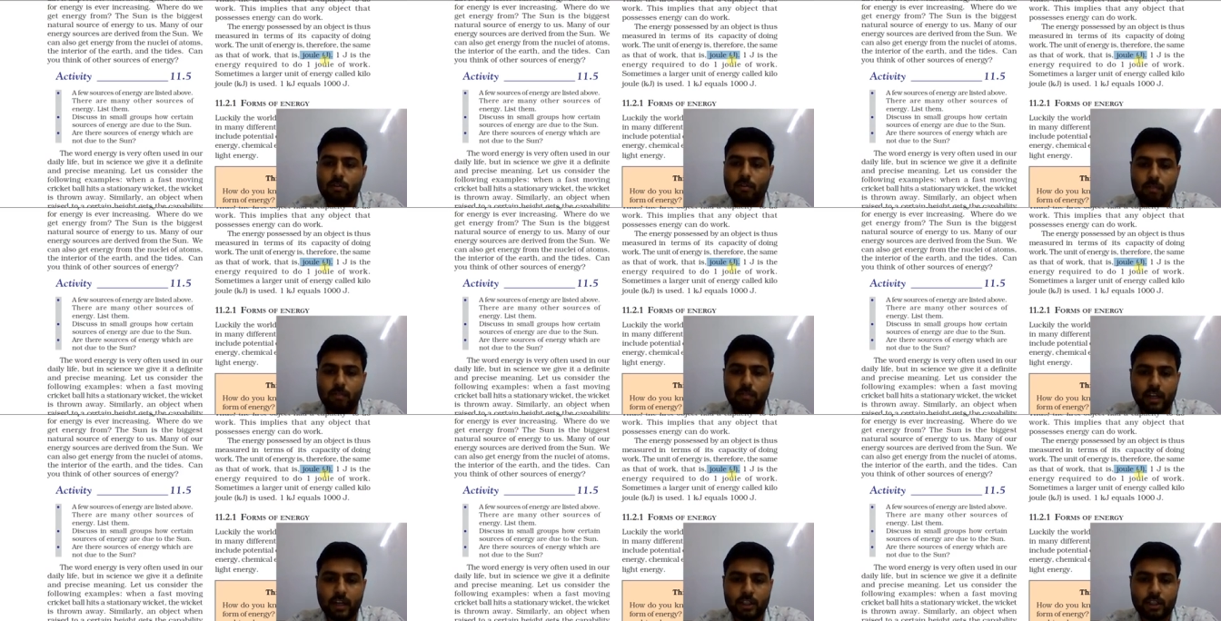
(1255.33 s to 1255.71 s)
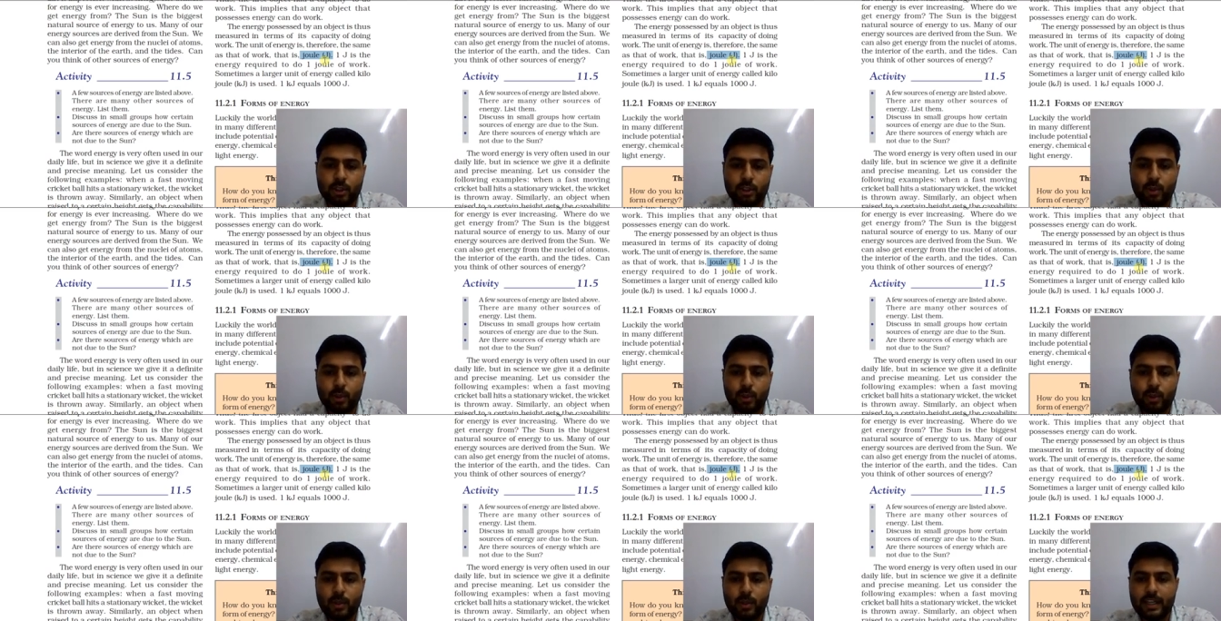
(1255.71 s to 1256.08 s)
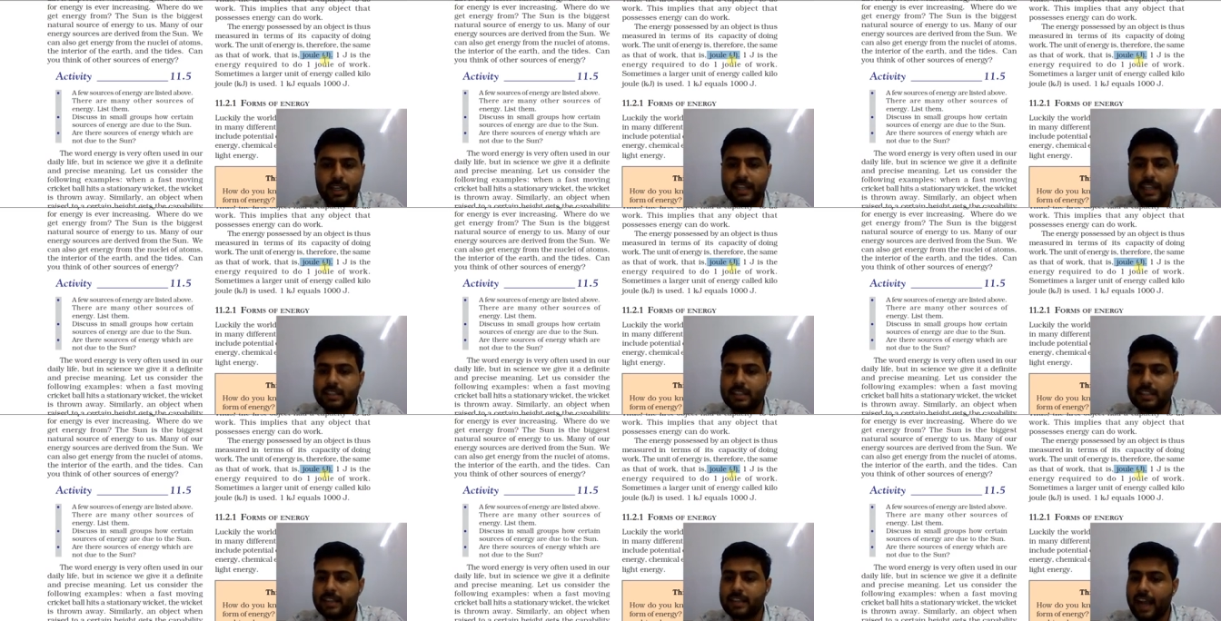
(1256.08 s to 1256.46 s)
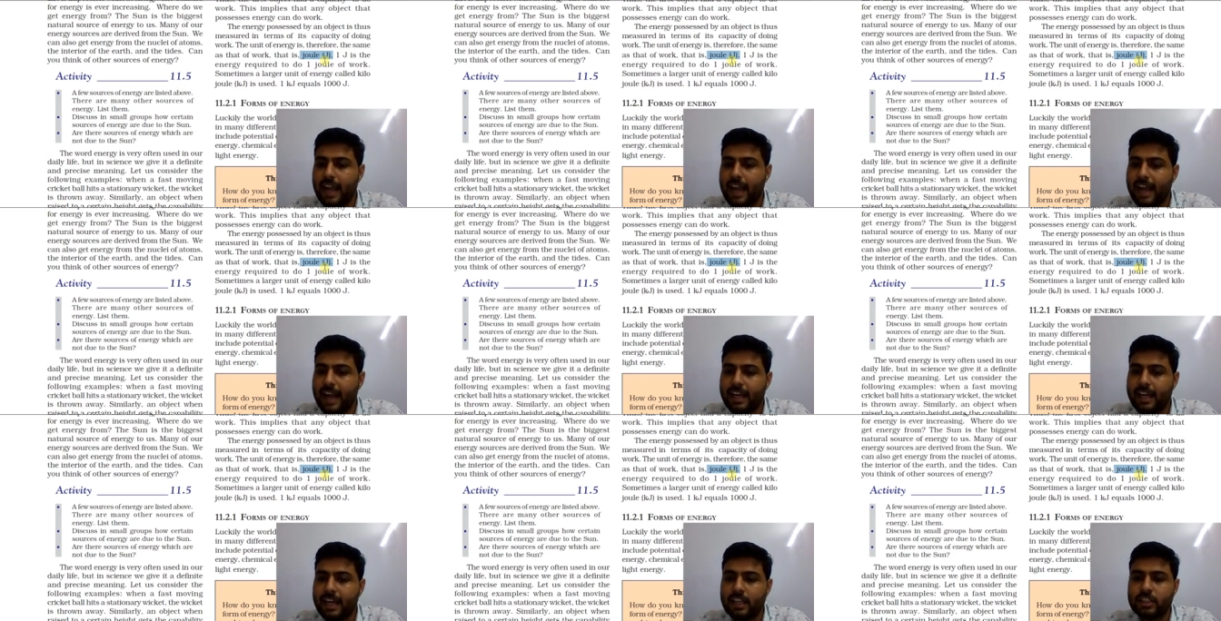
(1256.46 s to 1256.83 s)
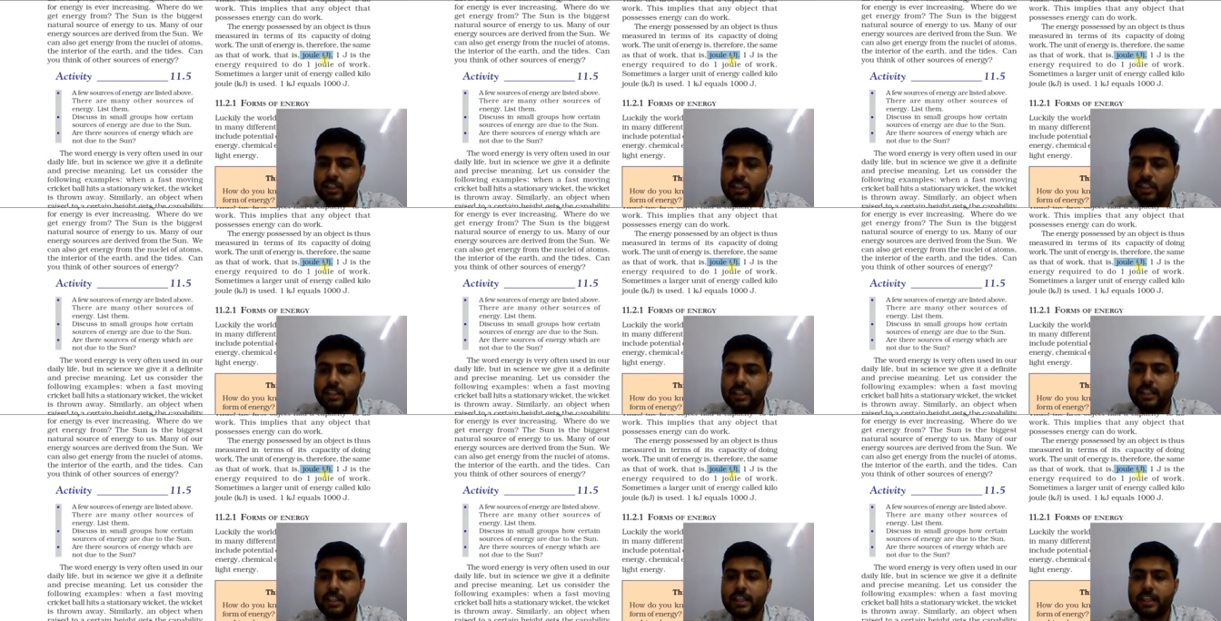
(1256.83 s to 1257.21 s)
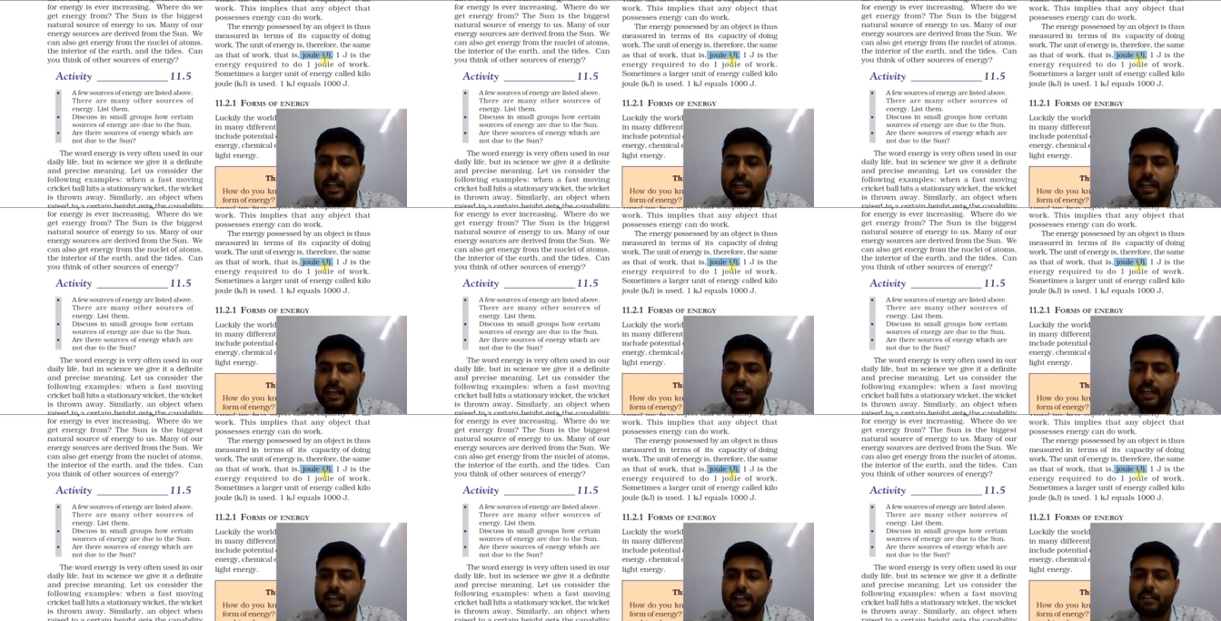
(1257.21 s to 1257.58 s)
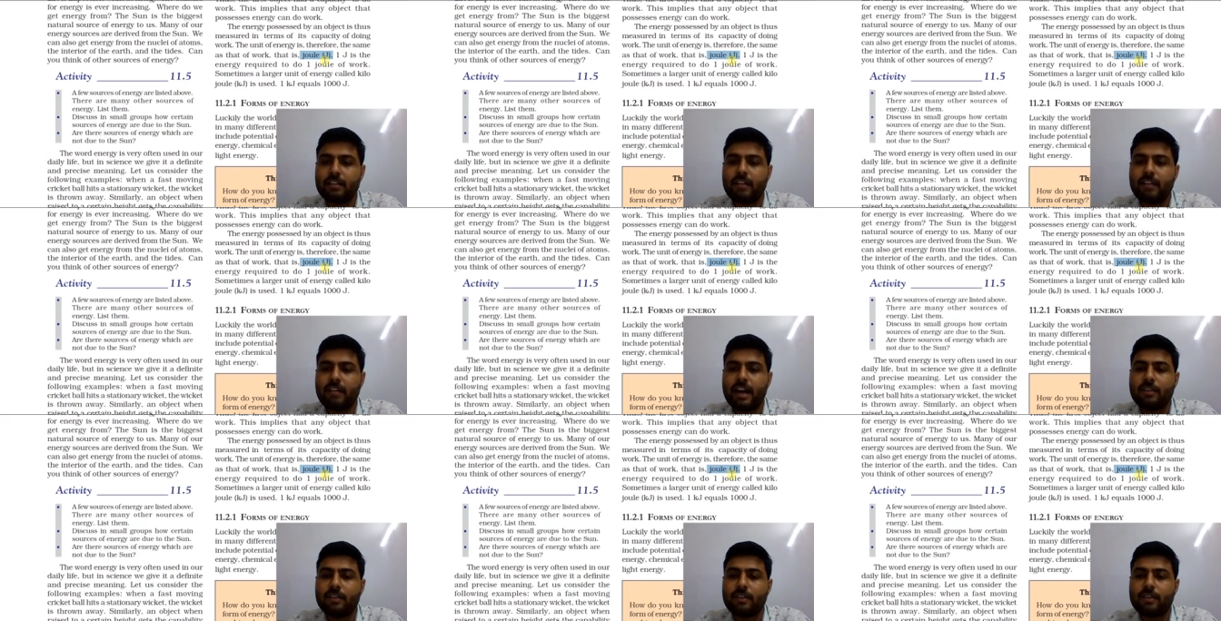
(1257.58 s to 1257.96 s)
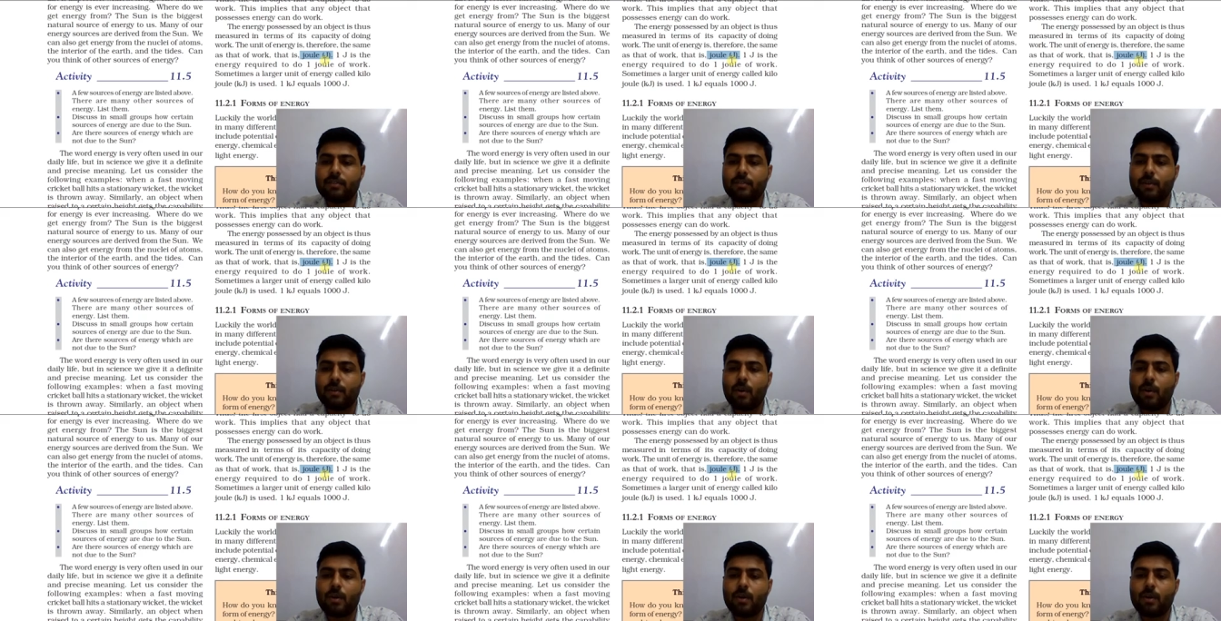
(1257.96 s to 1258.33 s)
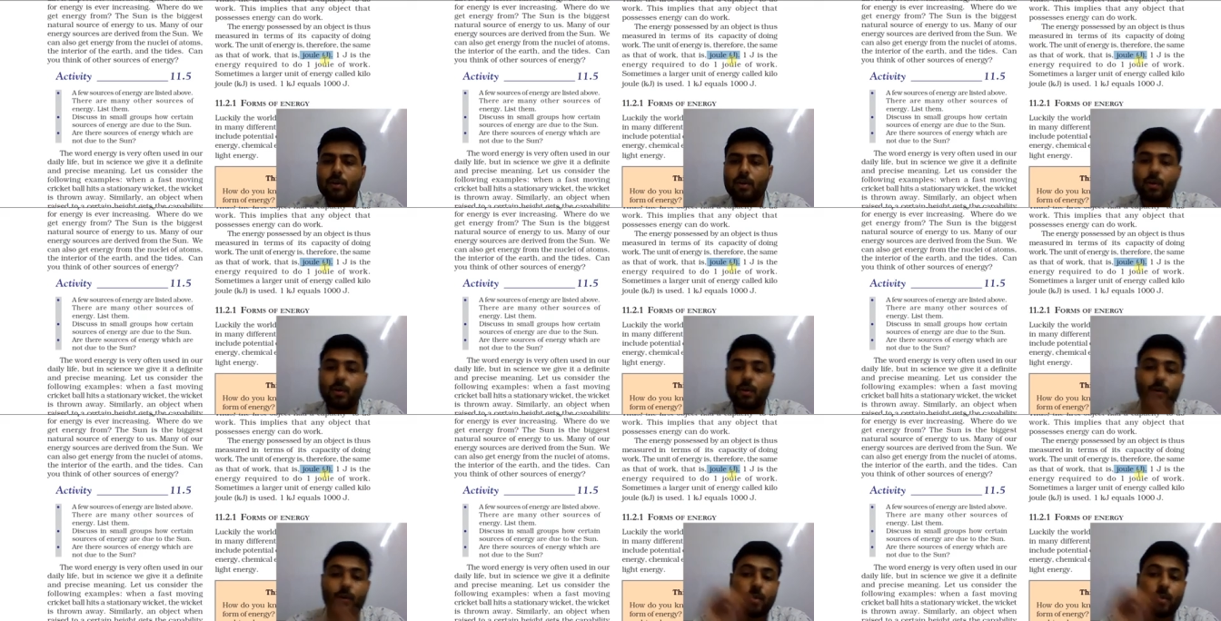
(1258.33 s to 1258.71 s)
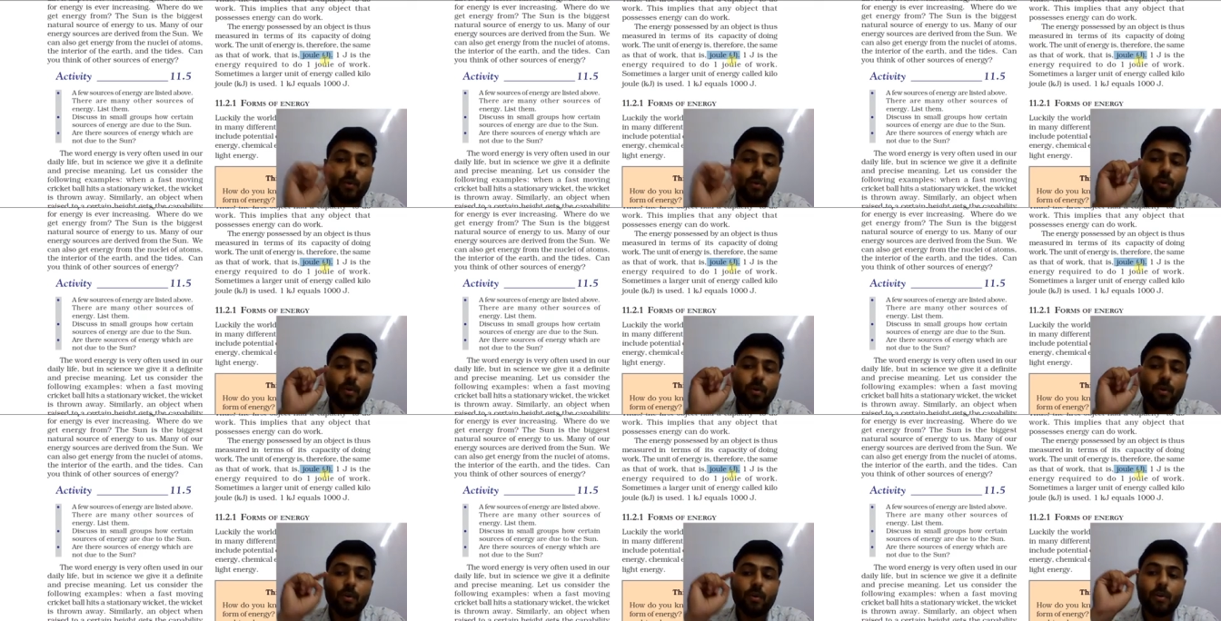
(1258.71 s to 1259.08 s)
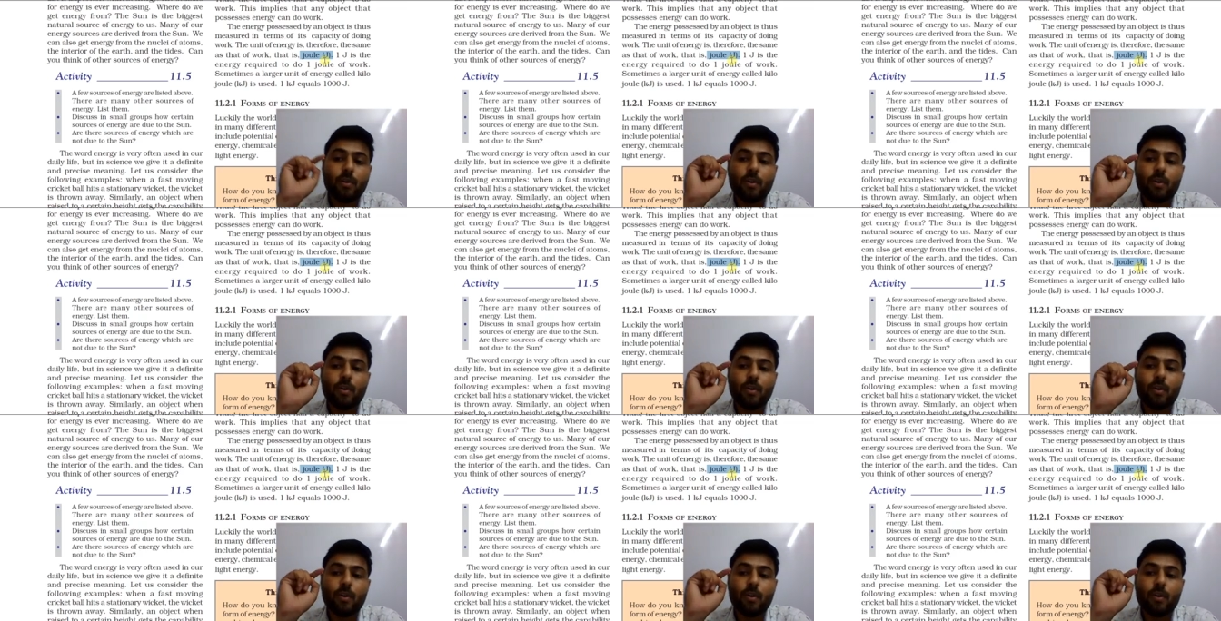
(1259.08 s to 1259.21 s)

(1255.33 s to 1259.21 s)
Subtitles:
1 joule is energy required for to do